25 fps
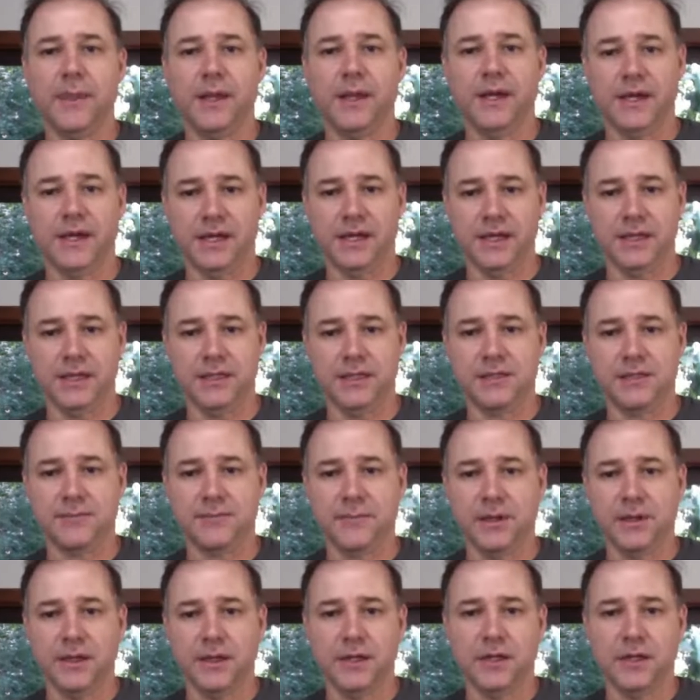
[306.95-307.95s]
And
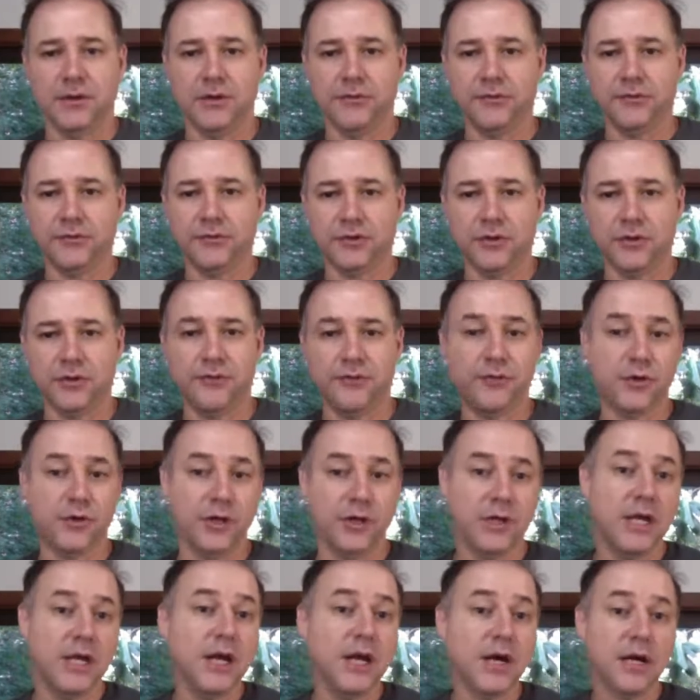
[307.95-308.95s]
so if you
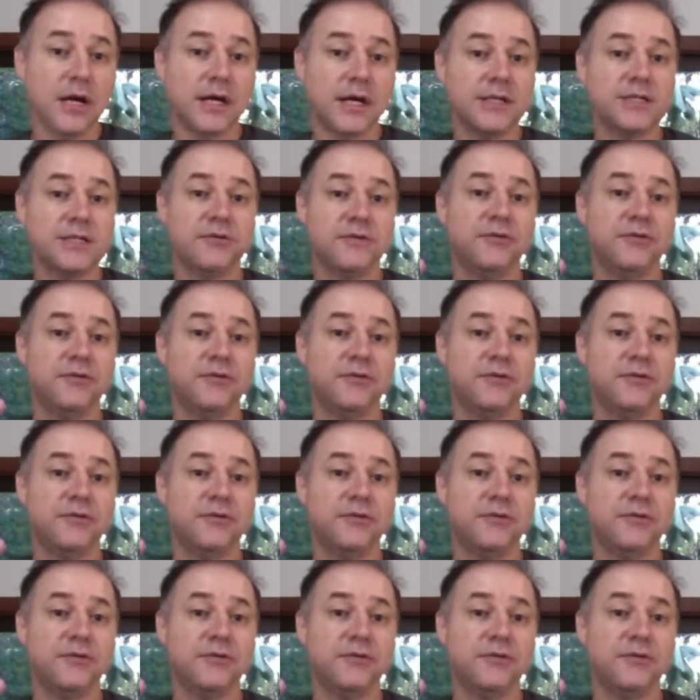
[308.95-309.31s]
can hear us,